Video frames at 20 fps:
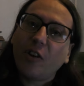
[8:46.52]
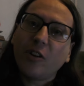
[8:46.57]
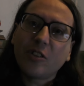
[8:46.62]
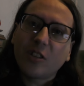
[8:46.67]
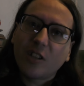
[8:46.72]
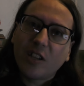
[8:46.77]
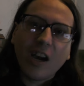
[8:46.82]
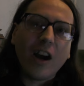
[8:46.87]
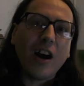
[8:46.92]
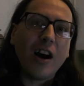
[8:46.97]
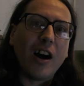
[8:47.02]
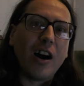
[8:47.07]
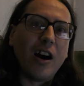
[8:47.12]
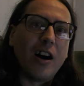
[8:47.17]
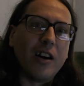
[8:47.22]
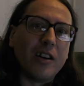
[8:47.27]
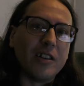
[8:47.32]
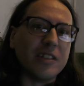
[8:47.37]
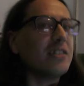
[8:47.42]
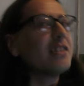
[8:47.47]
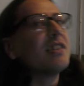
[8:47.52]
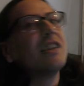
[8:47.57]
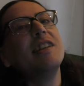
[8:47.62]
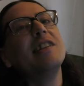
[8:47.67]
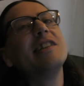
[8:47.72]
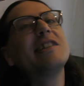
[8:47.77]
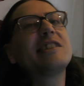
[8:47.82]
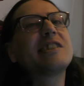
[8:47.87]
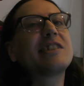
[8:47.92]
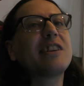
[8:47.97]
avant-garde
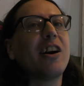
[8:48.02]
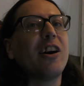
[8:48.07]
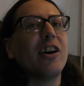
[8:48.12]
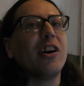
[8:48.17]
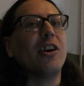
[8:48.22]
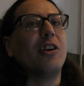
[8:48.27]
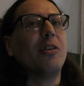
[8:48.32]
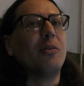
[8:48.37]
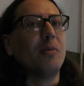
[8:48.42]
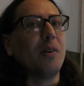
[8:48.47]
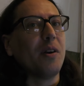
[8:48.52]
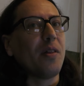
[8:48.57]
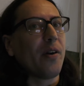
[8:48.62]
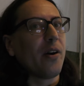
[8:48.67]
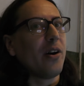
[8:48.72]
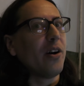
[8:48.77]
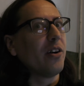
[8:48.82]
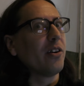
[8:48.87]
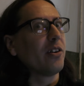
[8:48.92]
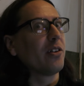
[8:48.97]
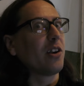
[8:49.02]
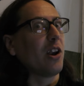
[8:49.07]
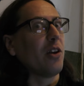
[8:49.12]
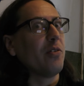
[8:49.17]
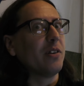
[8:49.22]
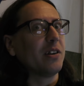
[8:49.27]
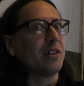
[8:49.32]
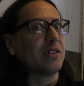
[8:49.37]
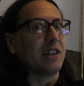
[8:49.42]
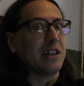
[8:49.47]
in style, with a
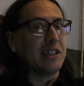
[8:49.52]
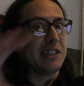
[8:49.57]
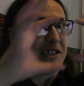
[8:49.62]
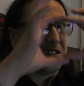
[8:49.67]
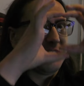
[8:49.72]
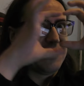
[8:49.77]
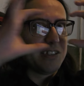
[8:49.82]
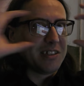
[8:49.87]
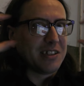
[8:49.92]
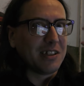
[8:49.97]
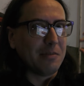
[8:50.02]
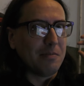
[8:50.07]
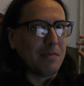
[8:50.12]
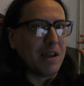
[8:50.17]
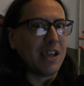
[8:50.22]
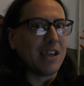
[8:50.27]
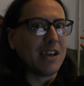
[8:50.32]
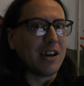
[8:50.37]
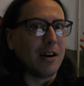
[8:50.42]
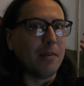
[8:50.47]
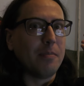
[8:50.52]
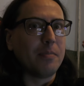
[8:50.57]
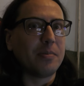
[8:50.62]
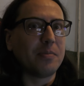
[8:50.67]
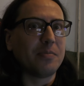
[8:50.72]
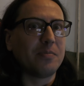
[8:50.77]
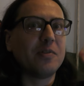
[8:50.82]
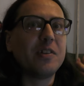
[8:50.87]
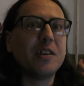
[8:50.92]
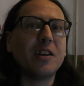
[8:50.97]
glowing dress and the
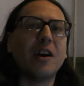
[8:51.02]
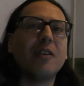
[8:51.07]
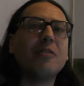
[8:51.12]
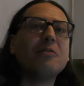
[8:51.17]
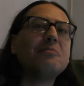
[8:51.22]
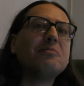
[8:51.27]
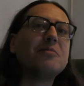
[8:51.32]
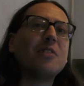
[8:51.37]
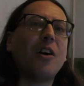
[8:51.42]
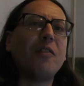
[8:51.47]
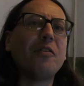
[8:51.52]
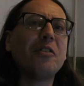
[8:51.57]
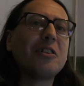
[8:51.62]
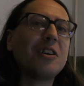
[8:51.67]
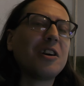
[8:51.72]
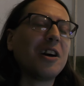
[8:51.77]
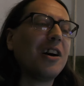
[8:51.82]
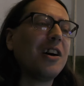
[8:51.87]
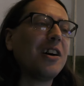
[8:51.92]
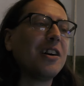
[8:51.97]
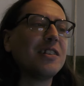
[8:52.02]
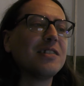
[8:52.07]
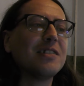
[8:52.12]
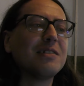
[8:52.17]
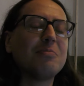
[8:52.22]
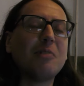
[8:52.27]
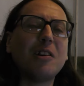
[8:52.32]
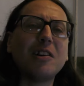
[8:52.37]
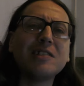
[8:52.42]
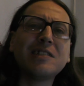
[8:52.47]
makeup, you know. And
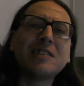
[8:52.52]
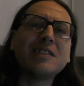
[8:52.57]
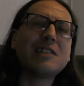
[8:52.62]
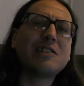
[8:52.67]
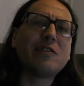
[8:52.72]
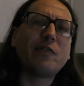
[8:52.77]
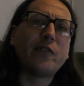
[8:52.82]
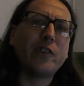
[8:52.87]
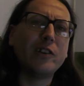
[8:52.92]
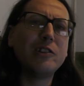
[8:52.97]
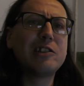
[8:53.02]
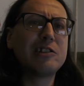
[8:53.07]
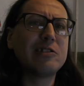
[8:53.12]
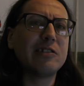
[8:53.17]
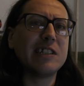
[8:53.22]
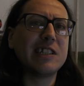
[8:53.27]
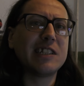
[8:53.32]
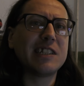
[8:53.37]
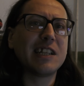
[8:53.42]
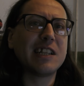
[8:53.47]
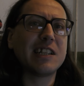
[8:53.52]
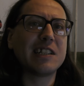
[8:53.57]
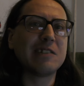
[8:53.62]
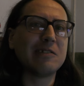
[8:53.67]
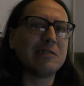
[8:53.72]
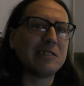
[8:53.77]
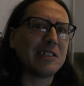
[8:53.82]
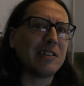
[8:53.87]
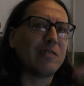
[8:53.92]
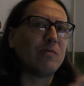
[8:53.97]
avant-garde, whilst it's futuristic,
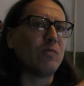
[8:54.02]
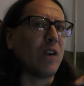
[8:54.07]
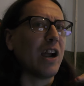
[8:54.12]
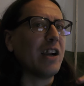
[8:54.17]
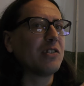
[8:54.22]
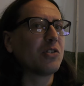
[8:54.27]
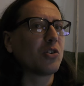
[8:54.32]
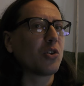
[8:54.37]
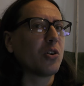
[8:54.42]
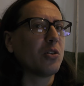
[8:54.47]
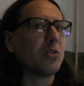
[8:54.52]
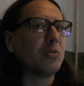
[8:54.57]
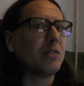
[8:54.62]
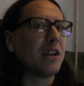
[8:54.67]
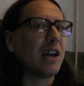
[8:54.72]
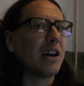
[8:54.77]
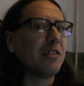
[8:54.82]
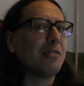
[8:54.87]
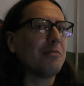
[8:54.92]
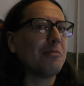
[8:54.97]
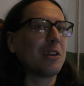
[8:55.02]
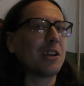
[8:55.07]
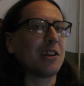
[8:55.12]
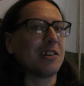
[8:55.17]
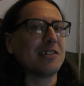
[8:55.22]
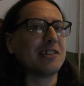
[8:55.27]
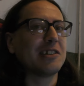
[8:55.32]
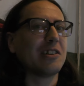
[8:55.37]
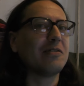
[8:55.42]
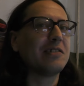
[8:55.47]
it's also retro now,
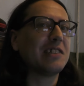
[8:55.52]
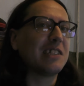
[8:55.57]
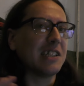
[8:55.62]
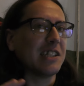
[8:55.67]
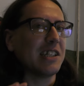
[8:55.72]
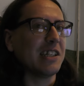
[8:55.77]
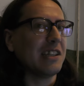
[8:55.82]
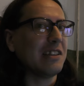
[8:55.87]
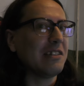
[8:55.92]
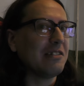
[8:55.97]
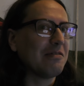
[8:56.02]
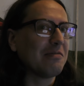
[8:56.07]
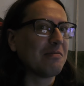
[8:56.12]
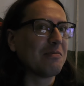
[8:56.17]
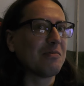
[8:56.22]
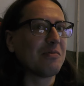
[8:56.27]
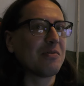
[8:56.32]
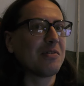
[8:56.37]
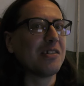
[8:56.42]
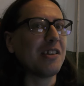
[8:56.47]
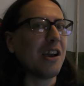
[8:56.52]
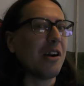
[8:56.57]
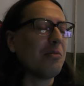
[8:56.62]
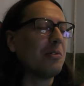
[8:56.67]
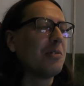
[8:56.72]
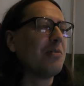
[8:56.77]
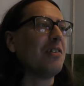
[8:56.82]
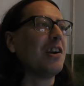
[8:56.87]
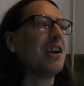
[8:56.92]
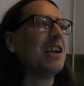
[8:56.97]
because obviously
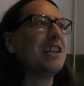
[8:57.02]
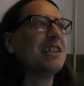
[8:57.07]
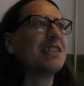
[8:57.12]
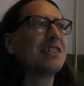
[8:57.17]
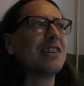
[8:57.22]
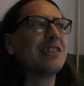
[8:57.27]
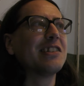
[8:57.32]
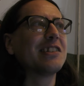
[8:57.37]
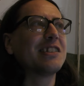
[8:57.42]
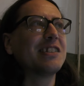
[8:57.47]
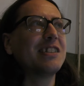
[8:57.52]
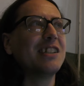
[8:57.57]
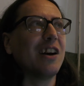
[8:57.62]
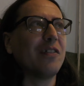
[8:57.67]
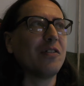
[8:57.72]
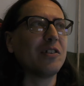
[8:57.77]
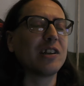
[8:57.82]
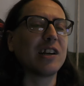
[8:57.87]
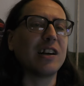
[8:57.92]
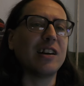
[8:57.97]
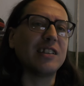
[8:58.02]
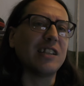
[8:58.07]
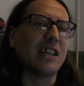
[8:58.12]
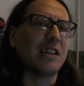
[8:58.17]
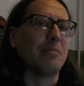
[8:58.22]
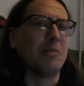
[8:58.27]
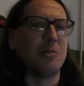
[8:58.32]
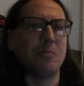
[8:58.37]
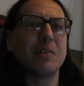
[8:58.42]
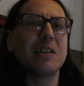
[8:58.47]
no one really does the
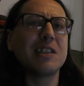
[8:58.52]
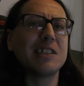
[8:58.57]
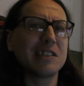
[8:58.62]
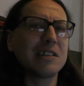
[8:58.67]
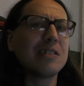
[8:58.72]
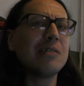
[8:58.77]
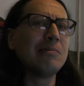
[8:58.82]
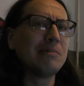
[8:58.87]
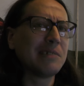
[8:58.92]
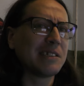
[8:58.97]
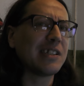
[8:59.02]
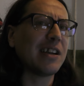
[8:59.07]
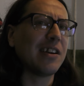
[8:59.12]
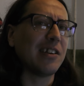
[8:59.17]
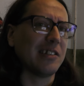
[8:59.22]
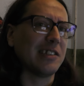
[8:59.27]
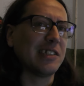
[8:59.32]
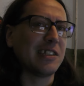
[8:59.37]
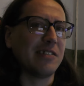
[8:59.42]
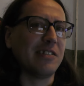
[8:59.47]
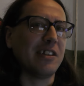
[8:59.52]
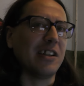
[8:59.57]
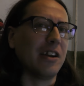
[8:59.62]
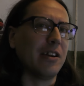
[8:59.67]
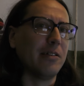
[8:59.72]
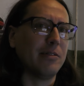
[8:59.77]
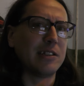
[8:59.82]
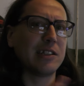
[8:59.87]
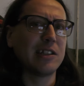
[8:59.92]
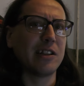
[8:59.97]
avant-garde anymore, but it's a cool style. So, you
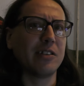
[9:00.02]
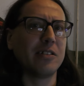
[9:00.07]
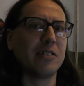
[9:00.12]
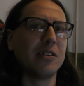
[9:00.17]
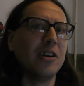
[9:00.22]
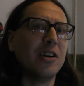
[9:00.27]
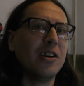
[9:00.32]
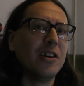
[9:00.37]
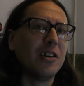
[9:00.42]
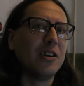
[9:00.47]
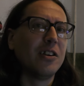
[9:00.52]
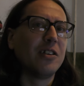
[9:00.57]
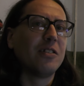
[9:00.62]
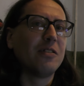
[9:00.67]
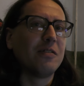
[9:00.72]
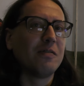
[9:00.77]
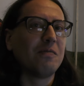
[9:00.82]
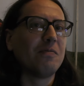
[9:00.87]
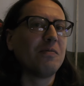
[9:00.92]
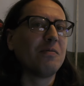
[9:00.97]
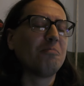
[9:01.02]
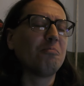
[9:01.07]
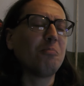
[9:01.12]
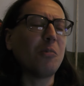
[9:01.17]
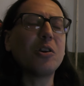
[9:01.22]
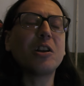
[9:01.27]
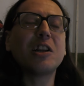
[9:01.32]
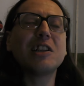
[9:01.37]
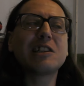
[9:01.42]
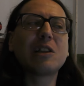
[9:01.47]
know, it's like,
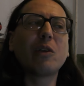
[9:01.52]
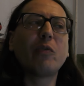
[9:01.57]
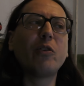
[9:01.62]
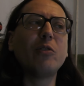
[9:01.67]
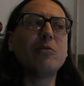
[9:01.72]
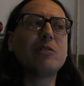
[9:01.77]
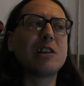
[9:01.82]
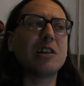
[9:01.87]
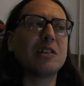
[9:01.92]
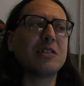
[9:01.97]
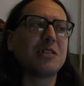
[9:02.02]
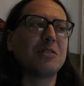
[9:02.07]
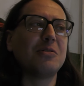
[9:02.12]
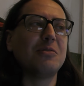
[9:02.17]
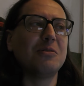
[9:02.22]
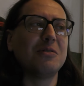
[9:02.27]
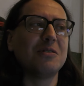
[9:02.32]
what is the future